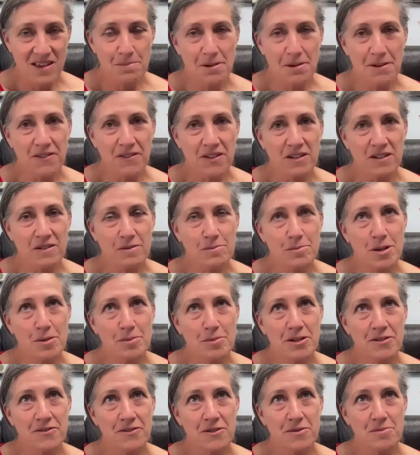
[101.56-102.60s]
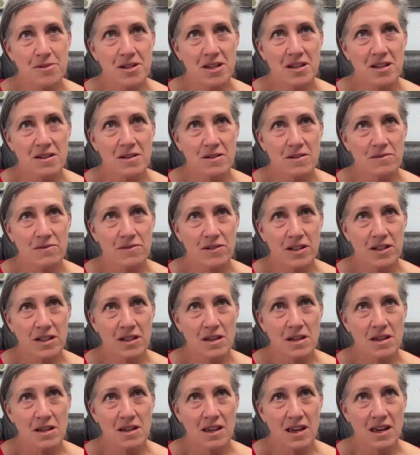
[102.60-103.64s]
pivotal moment for me
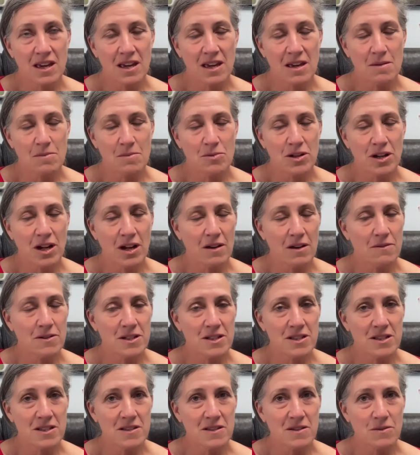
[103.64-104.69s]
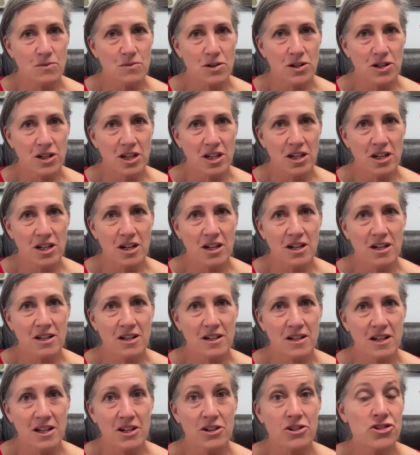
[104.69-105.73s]
really came when I was working on
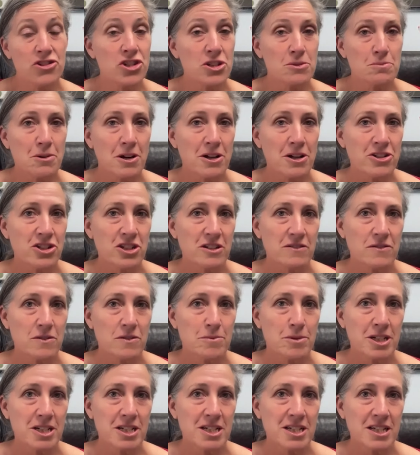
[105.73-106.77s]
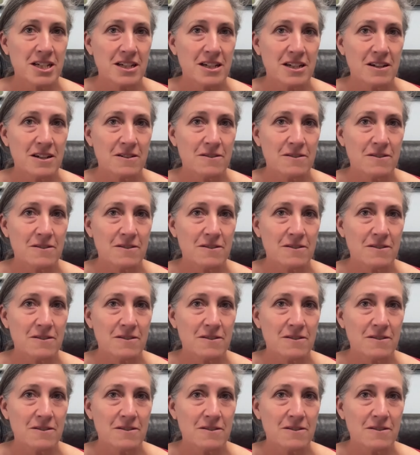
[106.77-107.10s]
an energy project for Montana.